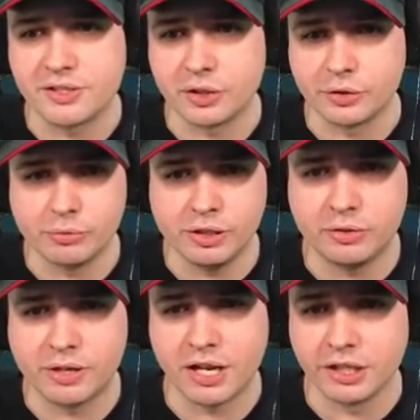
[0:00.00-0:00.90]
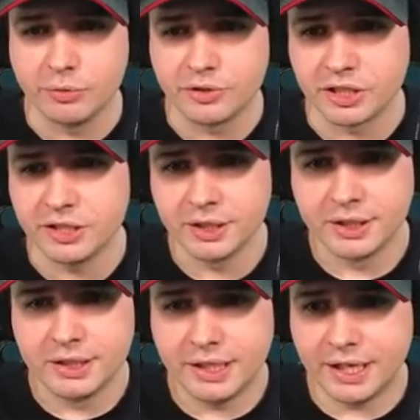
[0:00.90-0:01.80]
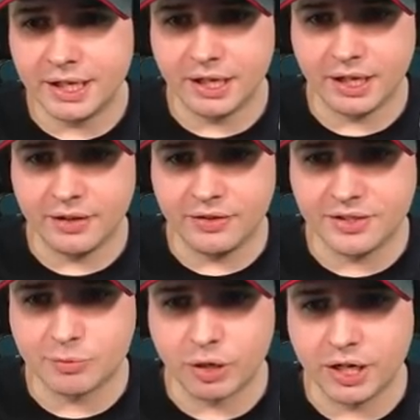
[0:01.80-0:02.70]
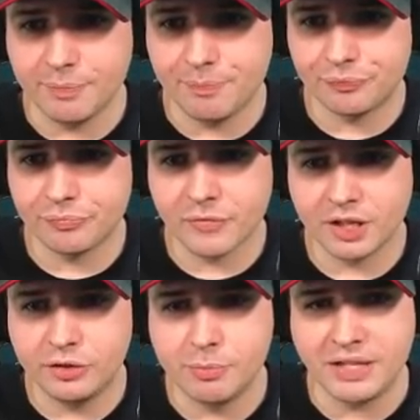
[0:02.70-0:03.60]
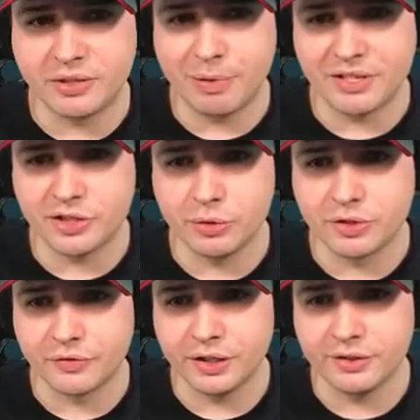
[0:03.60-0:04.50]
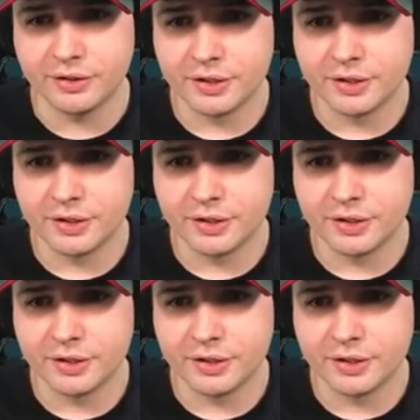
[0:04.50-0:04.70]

So you need to kind of use it in this way to make the best use of it.